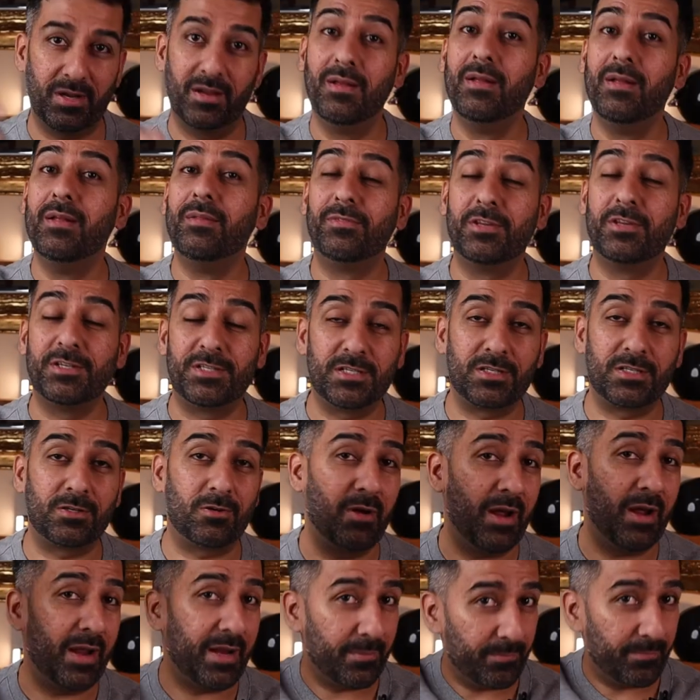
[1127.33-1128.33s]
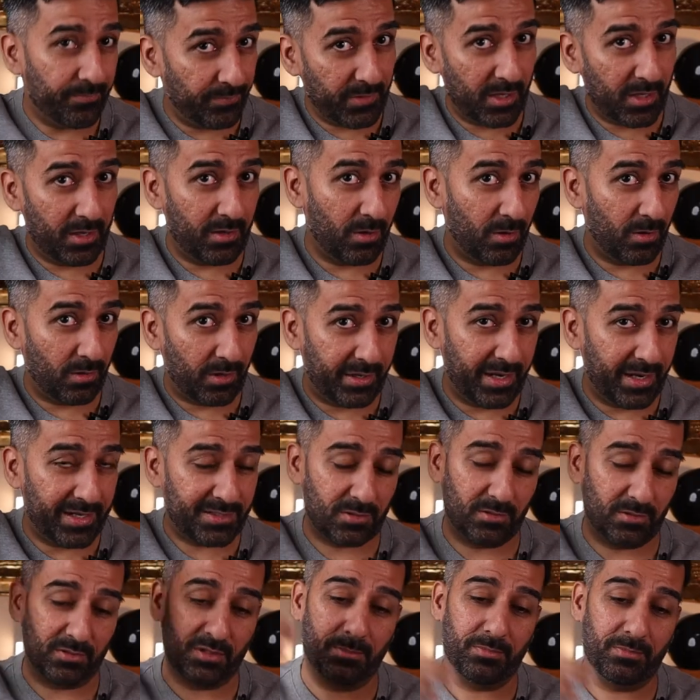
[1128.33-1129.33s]
But this is great. You know,
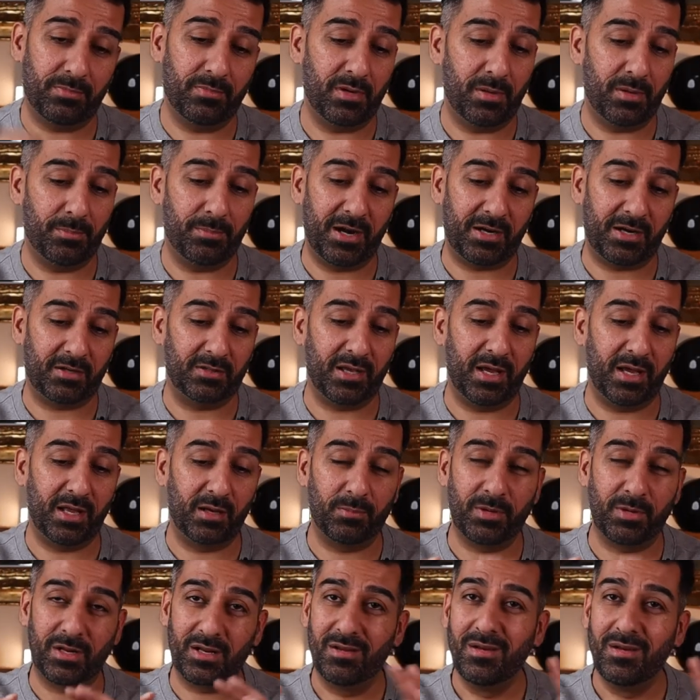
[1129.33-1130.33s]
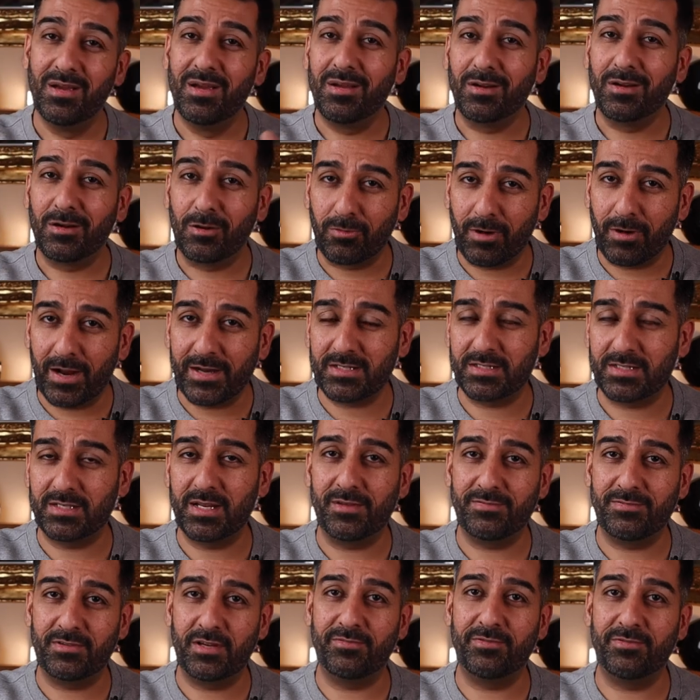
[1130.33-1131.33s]
gets on the back of the helmet. Great
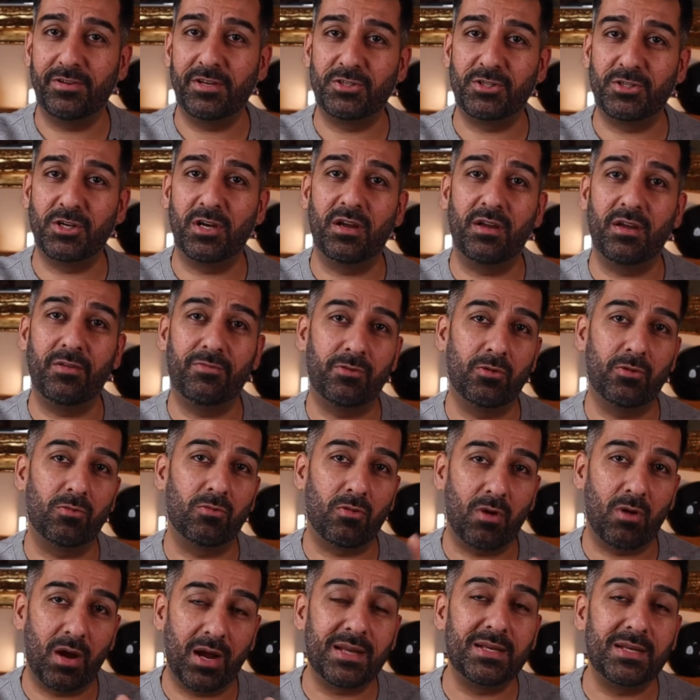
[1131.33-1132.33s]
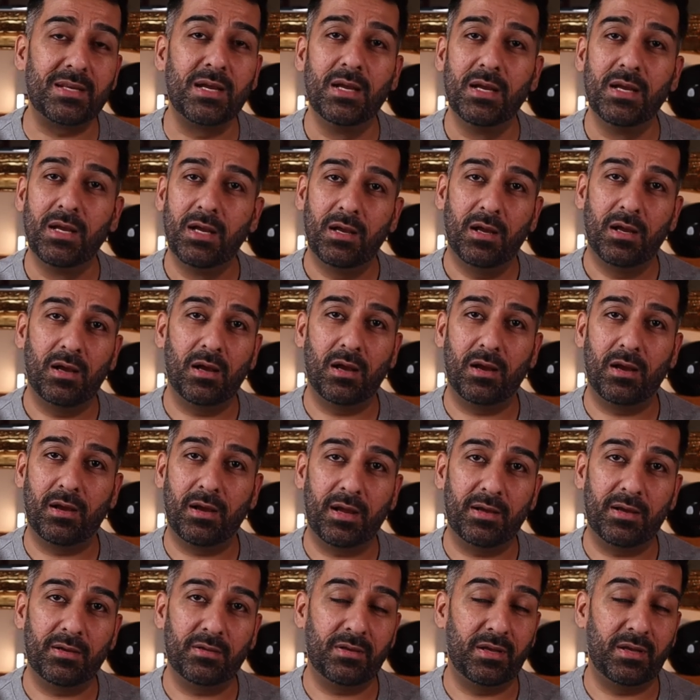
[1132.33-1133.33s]
safety feature if you ride
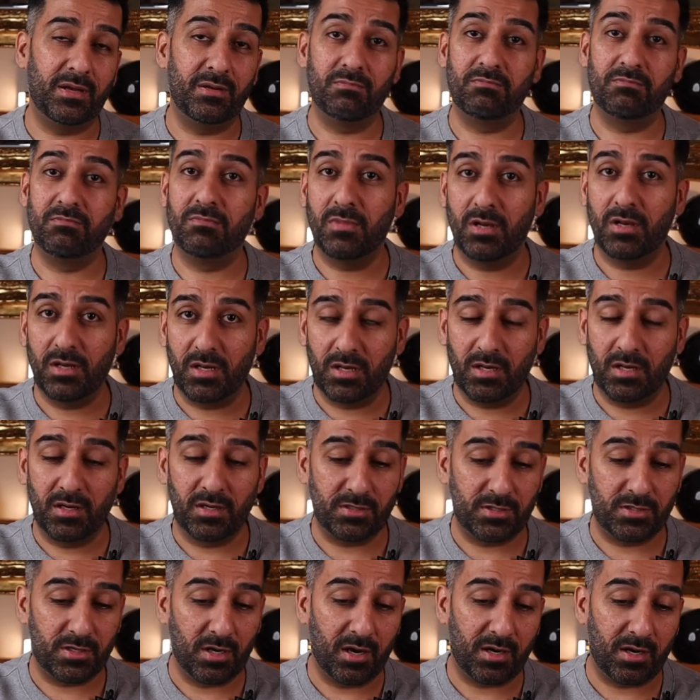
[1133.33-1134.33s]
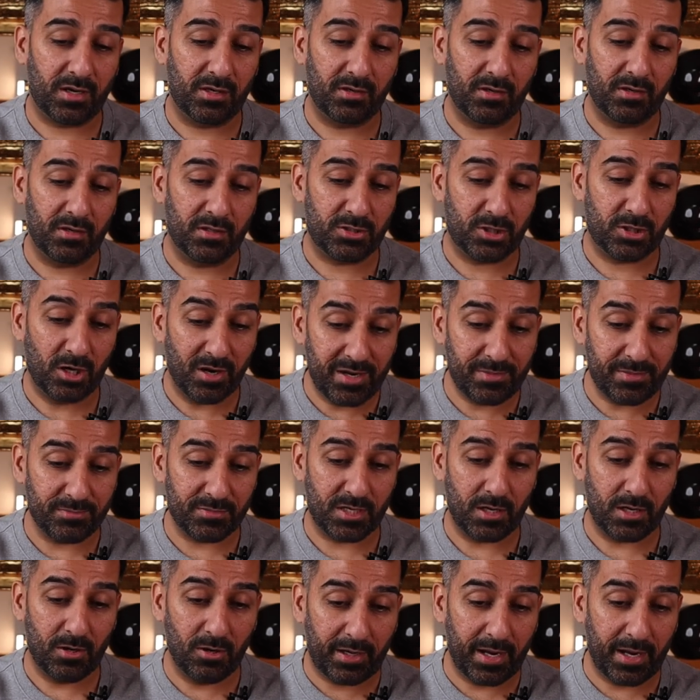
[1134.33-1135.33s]
dark
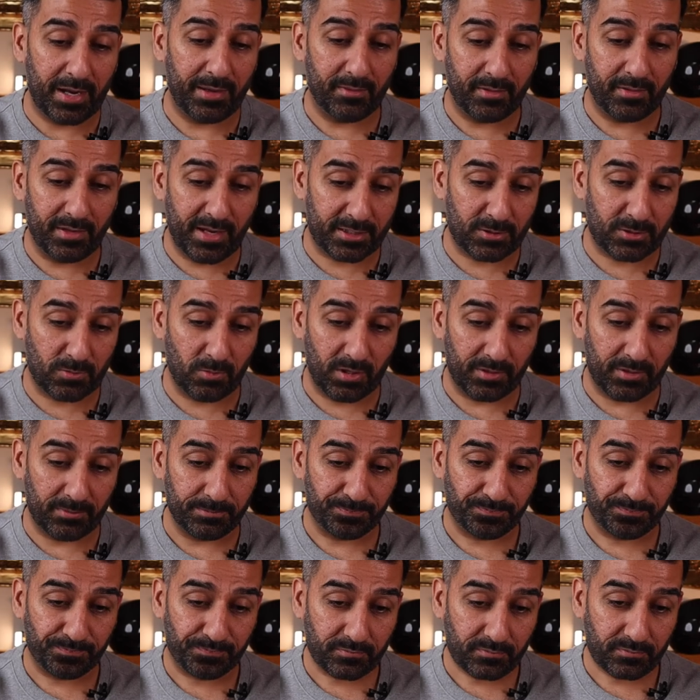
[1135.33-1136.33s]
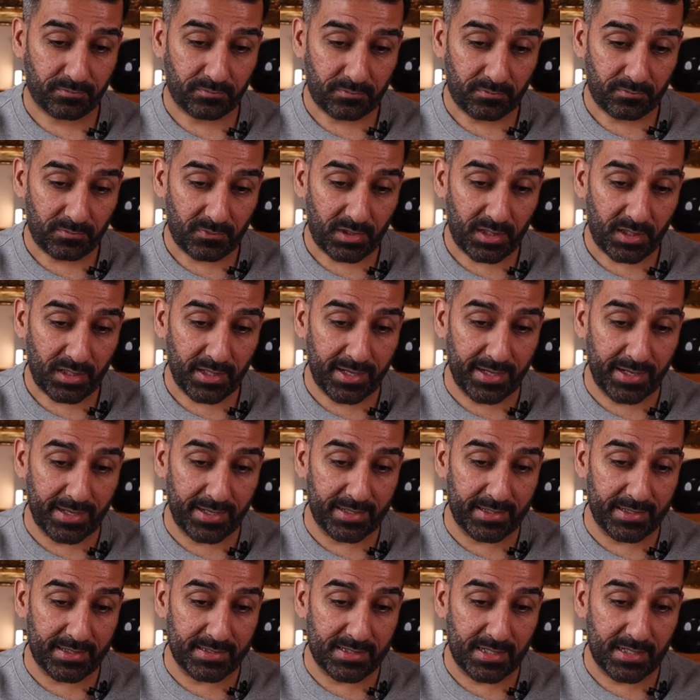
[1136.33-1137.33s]
times. Okay, next one
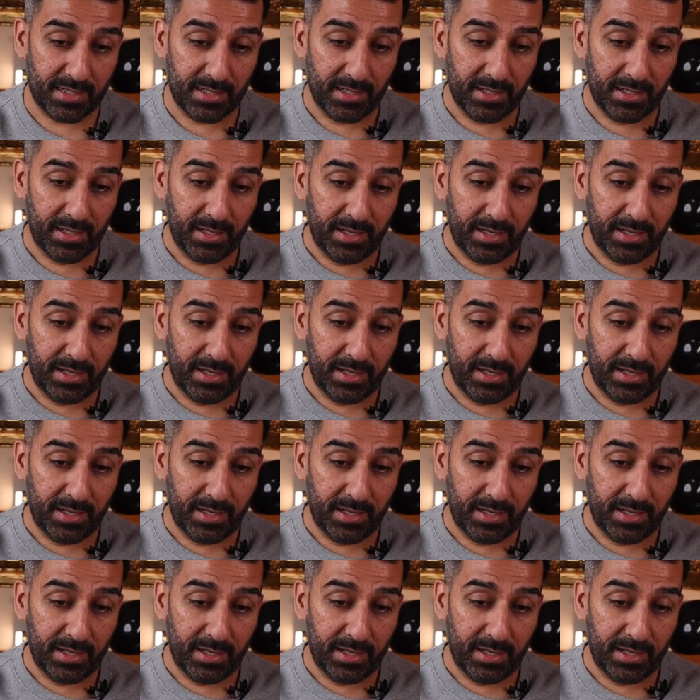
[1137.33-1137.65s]
is